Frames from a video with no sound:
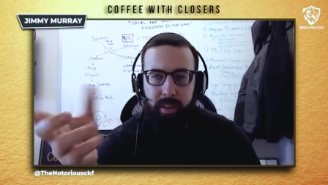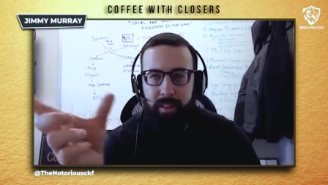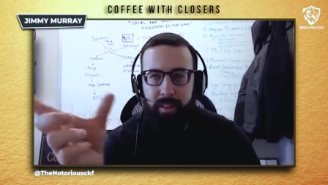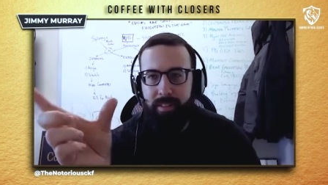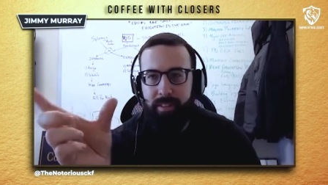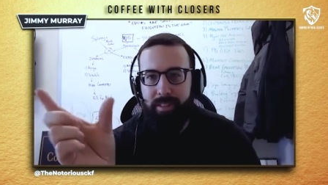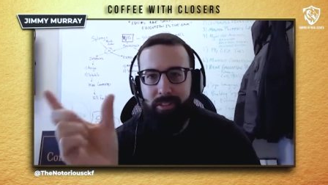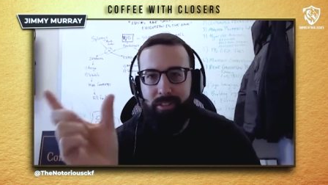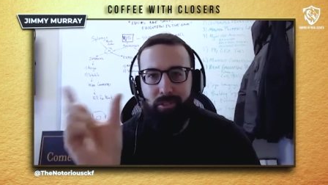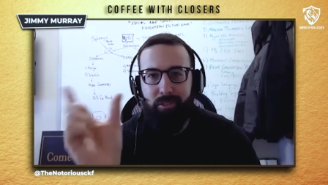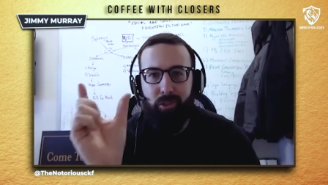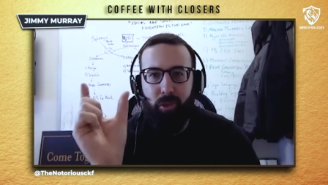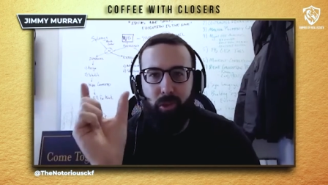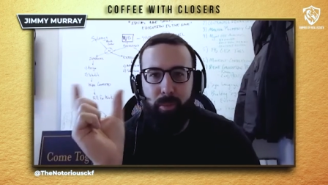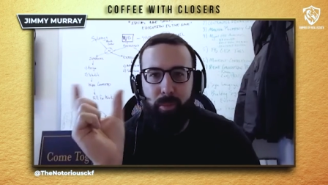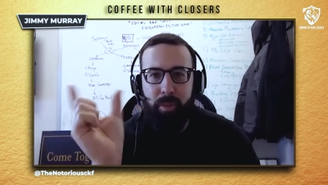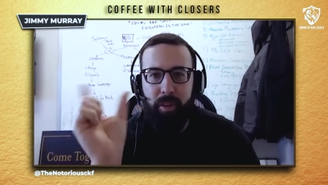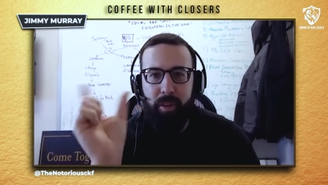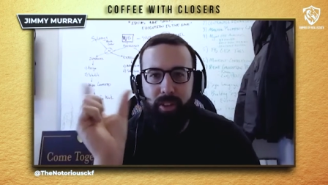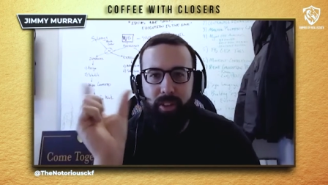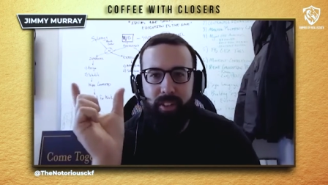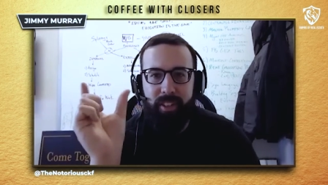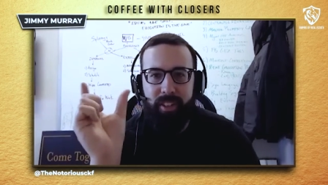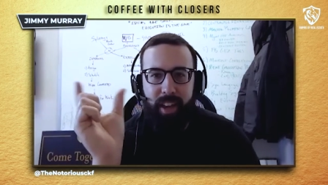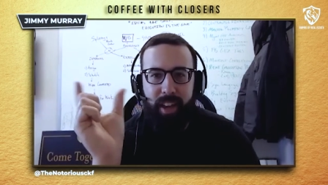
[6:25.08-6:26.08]
short
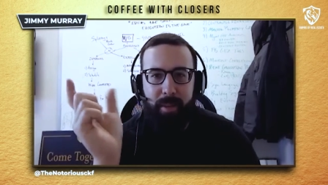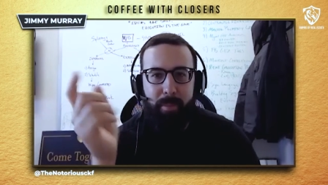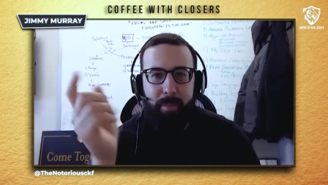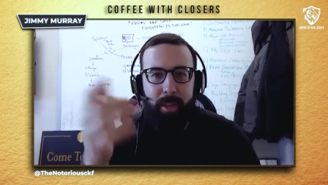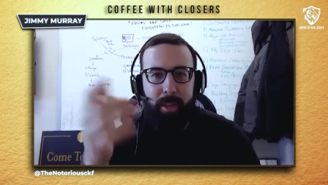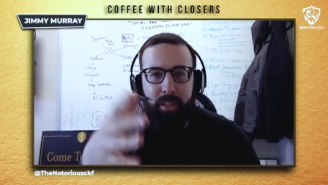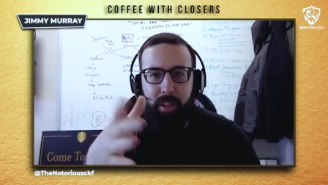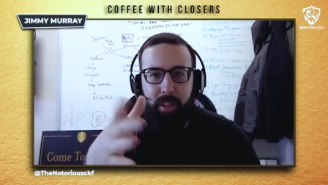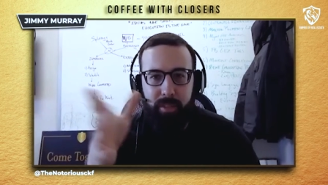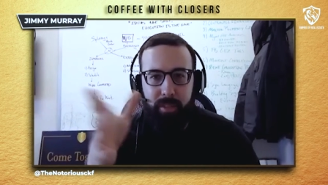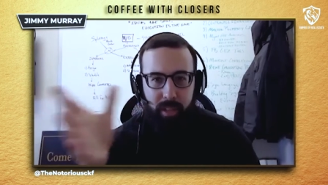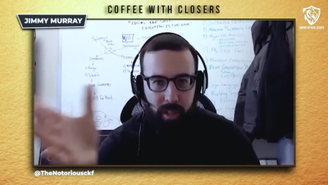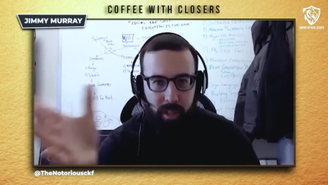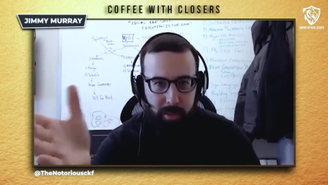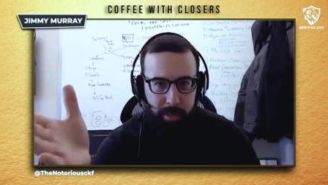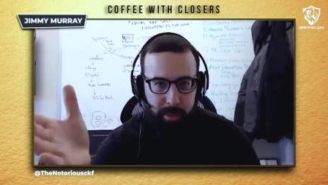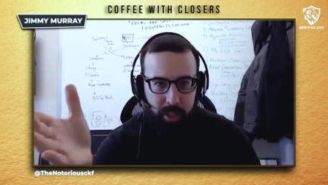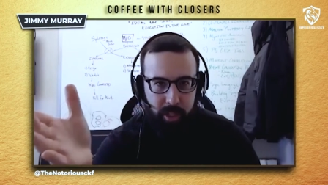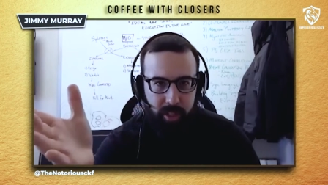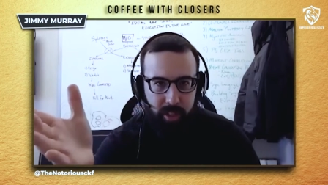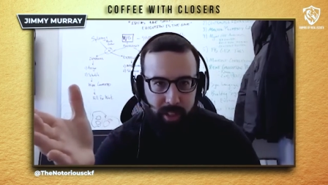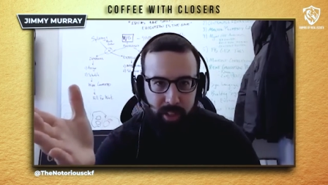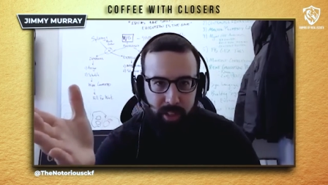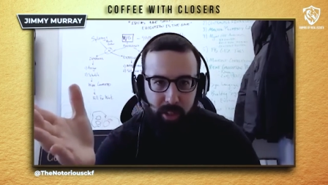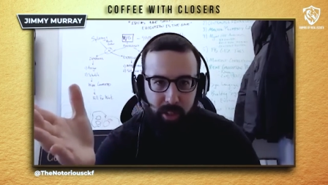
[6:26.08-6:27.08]
period of time based off of the
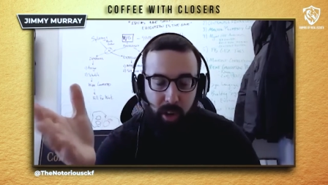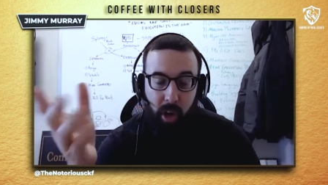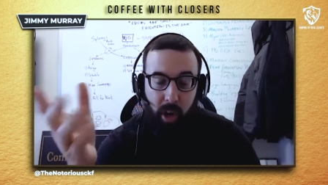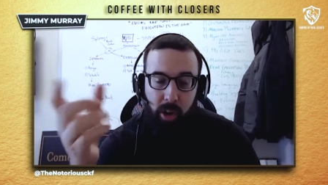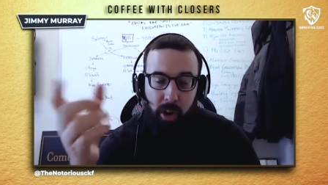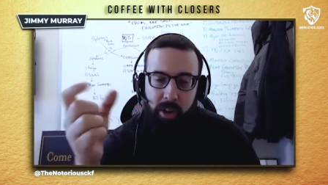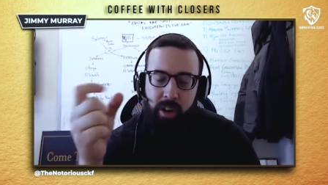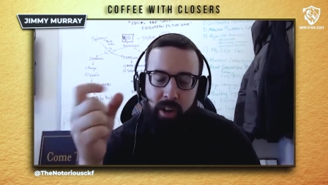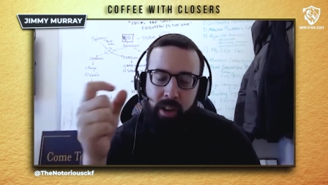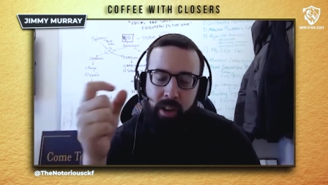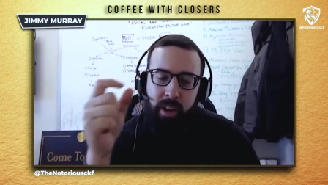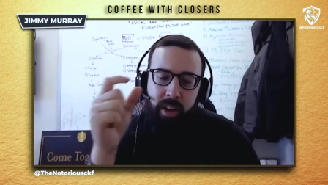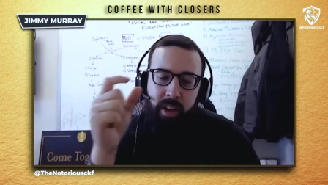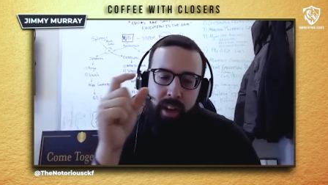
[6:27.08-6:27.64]
commission that you earn.